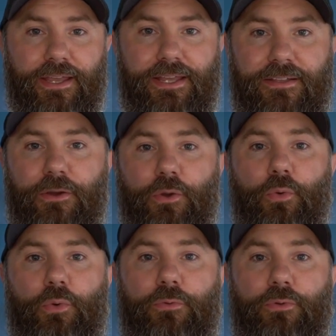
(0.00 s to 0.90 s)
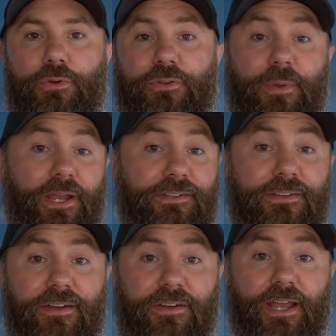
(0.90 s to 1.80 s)
is the local food spots.
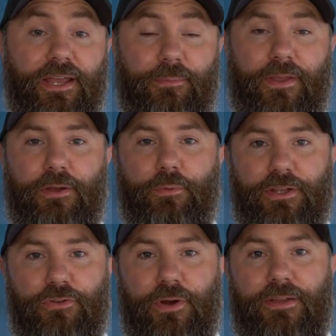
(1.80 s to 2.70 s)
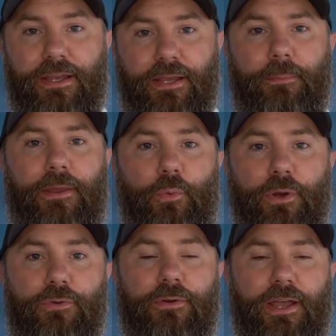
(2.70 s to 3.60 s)
There's not a million restaurants, but the
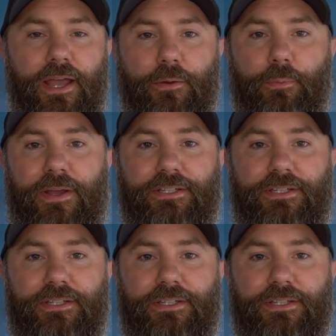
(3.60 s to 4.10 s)
ones we've got are pretty